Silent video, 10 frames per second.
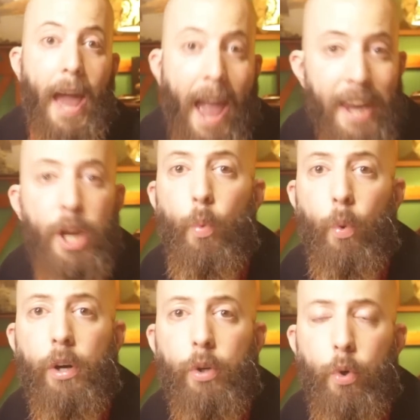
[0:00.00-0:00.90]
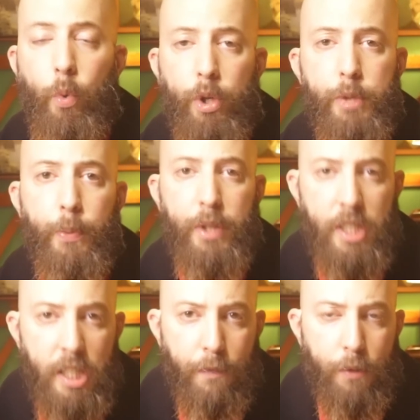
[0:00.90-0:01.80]
Anyone who was
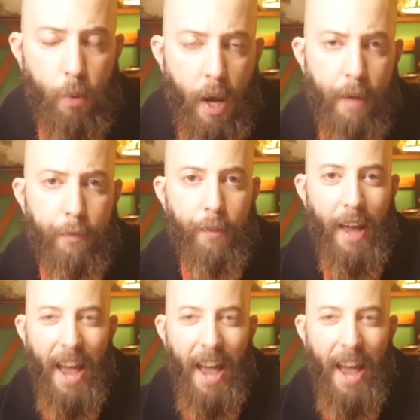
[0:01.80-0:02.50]
perceived to have